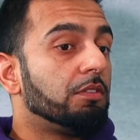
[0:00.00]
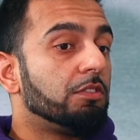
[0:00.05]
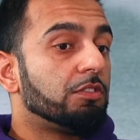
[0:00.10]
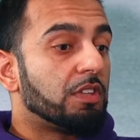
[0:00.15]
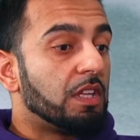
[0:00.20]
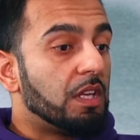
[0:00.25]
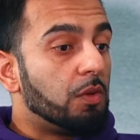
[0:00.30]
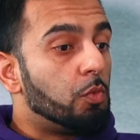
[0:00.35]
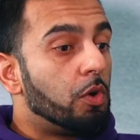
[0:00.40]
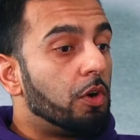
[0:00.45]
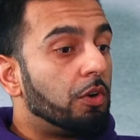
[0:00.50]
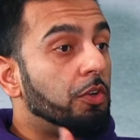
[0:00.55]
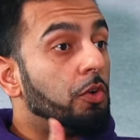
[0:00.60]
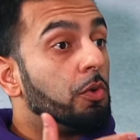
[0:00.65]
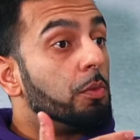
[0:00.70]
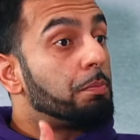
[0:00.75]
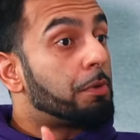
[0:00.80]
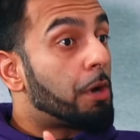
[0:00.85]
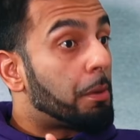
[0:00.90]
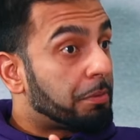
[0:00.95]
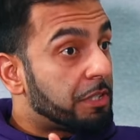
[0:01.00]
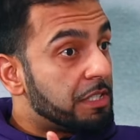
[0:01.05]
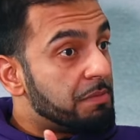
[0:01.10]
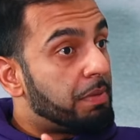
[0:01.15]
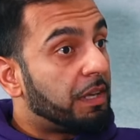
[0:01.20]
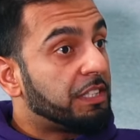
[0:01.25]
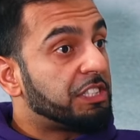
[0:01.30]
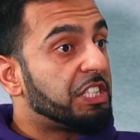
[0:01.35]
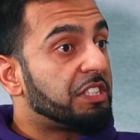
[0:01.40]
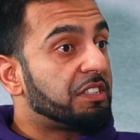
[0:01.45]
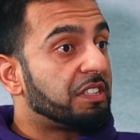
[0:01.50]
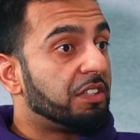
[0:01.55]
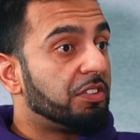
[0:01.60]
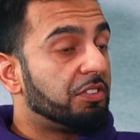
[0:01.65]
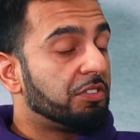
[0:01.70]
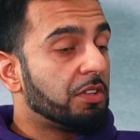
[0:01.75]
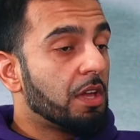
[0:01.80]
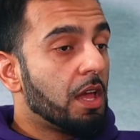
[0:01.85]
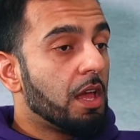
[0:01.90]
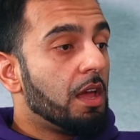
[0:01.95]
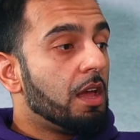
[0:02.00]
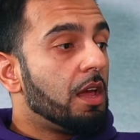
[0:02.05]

see what your property budget is,